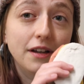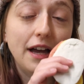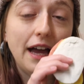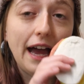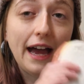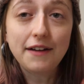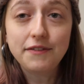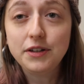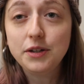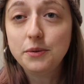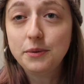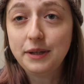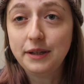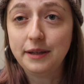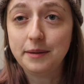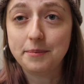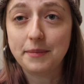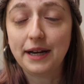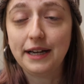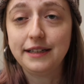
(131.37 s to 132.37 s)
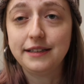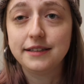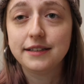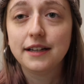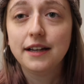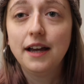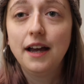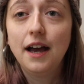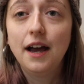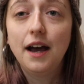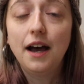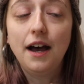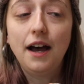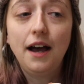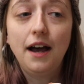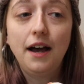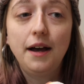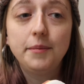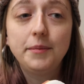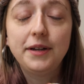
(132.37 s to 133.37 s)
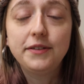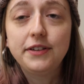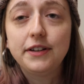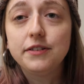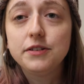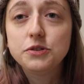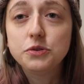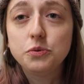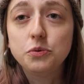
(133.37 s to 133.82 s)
having a wheel in mind, my favorite